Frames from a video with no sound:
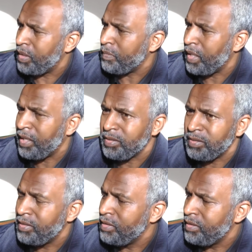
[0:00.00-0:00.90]
about
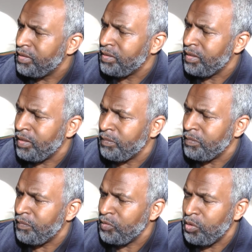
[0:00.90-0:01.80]

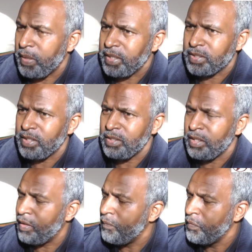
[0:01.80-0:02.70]
Eubank
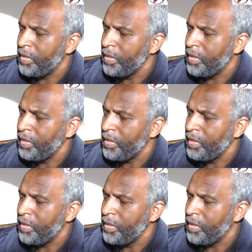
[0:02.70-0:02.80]
Senior.